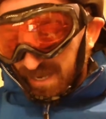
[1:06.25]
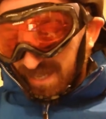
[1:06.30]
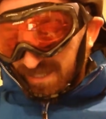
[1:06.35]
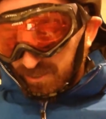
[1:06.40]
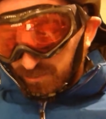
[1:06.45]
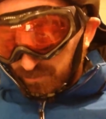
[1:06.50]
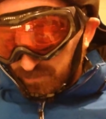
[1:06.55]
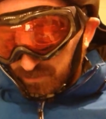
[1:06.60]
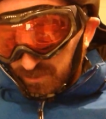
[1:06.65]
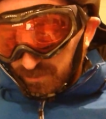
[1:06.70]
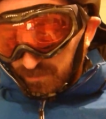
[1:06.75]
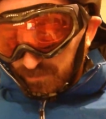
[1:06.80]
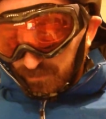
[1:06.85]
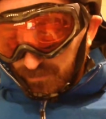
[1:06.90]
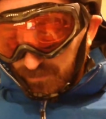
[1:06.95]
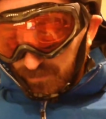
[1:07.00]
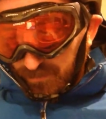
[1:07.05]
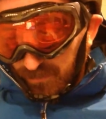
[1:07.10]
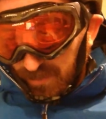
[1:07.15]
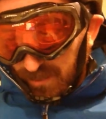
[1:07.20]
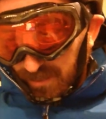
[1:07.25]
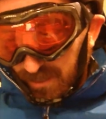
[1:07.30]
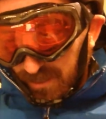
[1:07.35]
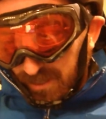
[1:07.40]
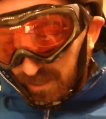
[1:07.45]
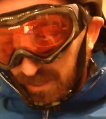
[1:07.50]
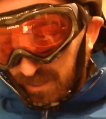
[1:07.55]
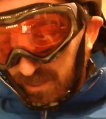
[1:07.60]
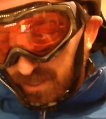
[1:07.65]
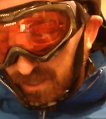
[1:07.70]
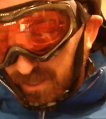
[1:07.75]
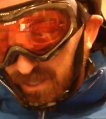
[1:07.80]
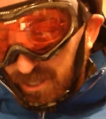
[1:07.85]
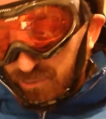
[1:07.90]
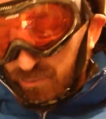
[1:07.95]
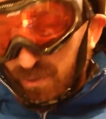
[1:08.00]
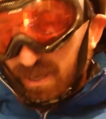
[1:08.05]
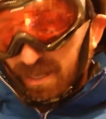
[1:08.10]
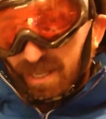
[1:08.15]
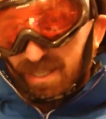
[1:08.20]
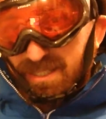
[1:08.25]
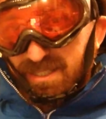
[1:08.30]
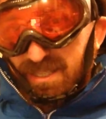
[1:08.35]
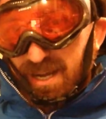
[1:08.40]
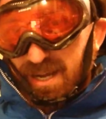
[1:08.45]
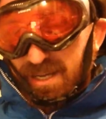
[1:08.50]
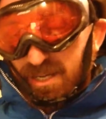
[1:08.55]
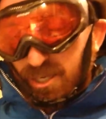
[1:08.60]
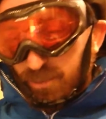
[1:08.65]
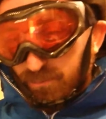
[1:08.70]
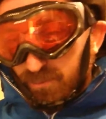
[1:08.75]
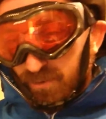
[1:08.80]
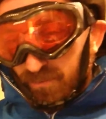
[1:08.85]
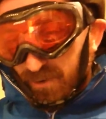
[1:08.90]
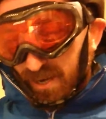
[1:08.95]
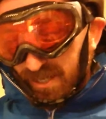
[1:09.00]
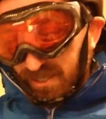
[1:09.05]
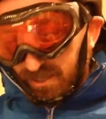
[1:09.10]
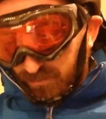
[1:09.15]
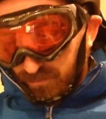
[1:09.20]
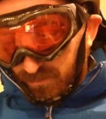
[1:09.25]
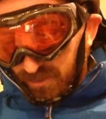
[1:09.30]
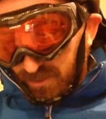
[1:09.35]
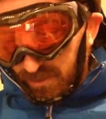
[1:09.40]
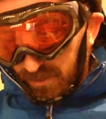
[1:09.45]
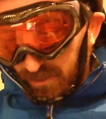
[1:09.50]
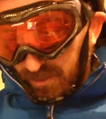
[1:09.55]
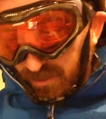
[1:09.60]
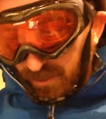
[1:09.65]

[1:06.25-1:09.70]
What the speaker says: atoms is really a tiny number for atoms. It